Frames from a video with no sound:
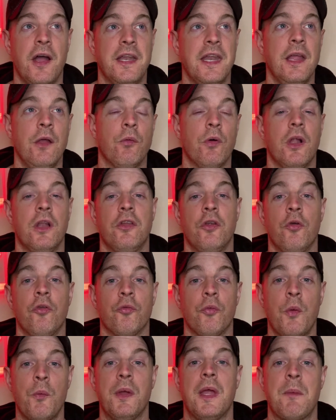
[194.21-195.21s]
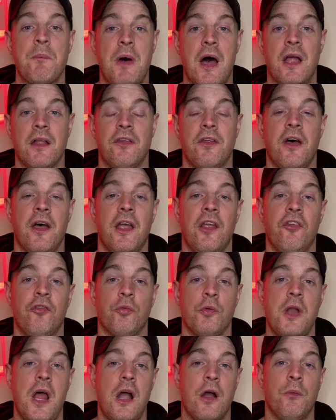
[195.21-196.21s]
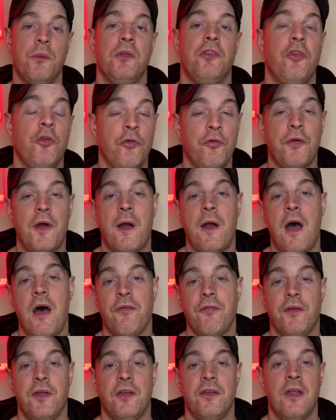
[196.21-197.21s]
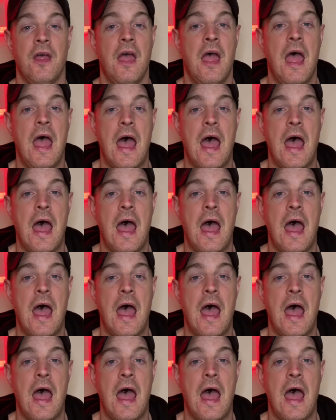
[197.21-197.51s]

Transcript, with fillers: I think what I'll do is when we get monetized, we're not gonna be too far off it